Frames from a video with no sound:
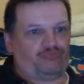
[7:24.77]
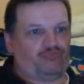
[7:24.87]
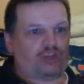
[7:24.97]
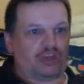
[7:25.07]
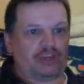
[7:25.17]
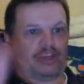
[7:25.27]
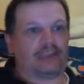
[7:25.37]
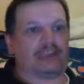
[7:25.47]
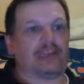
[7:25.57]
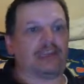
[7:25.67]
chucking
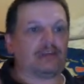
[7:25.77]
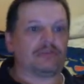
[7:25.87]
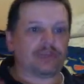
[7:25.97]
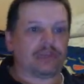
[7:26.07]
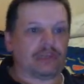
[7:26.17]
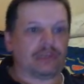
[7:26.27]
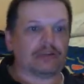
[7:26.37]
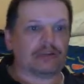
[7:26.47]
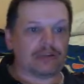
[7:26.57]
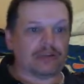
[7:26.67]
out kilos and
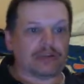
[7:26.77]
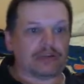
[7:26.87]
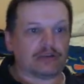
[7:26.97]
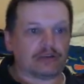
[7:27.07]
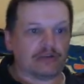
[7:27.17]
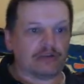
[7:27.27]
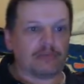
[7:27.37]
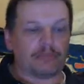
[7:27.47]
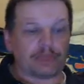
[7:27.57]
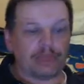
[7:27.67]
kilos and kilos of
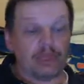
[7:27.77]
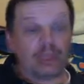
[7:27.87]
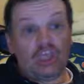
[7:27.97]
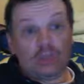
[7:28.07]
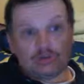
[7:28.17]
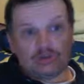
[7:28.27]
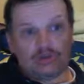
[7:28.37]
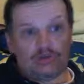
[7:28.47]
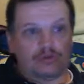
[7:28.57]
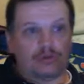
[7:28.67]
ground bait, which a
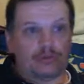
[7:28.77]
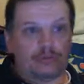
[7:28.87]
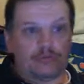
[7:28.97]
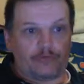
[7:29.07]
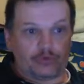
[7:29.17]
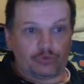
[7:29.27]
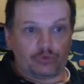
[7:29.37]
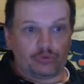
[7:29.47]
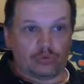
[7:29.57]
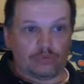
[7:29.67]
lot of like
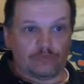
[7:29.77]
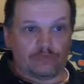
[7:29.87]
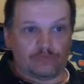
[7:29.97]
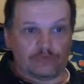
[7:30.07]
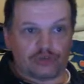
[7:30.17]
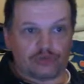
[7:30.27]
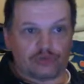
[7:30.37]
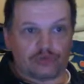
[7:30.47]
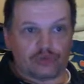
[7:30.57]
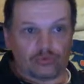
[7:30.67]
professional
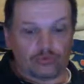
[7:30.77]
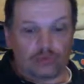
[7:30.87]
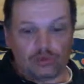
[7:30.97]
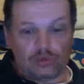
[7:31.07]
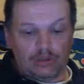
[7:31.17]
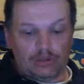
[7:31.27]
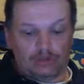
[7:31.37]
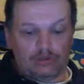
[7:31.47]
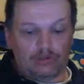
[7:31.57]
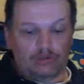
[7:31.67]
fishermen do,
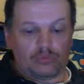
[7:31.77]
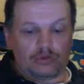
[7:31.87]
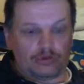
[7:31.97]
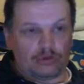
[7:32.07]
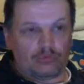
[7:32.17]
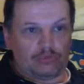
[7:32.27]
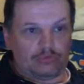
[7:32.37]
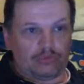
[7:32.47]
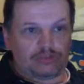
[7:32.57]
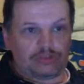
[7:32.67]
you know,
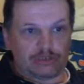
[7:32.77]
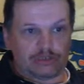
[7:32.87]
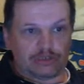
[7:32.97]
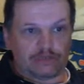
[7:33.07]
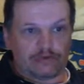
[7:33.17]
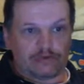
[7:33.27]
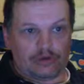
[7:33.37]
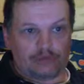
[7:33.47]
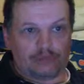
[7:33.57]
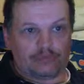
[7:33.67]
on matches and stuff like
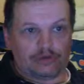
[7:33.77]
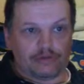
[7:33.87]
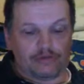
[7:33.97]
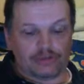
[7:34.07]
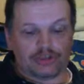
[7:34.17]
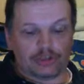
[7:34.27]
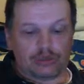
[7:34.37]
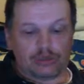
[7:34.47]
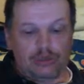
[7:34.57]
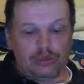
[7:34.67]
that to bring the fish in.
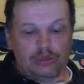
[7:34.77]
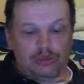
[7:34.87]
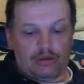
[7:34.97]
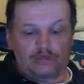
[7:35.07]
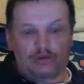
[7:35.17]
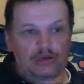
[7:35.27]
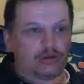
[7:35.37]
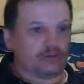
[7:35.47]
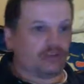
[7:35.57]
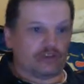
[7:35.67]
I find
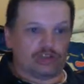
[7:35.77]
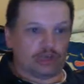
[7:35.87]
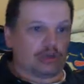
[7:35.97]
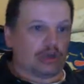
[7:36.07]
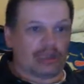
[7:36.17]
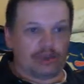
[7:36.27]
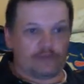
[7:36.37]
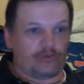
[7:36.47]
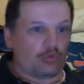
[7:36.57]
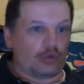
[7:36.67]
like just chucking a
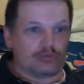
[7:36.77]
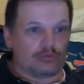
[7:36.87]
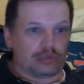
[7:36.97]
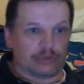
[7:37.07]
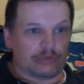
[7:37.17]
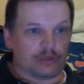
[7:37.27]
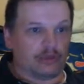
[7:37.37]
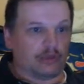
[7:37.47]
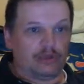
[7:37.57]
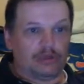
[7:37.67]
handful out or something
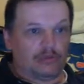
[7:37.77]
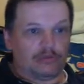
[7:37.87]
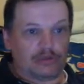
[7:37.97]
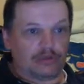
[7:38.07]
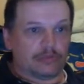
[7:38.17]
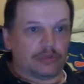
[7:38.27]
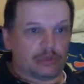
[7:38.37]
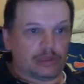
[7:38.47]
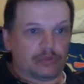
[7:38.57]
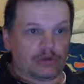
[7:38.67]
brings them in
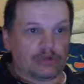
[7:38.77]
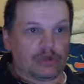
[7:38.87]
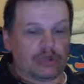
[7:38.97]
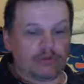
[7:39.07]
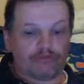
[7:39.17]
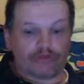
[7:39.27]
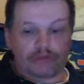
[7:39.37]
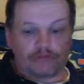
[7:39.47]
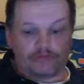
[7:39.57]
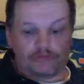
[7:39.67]
anyway if they're hungry
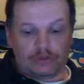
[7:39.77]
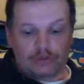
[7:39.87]
enough.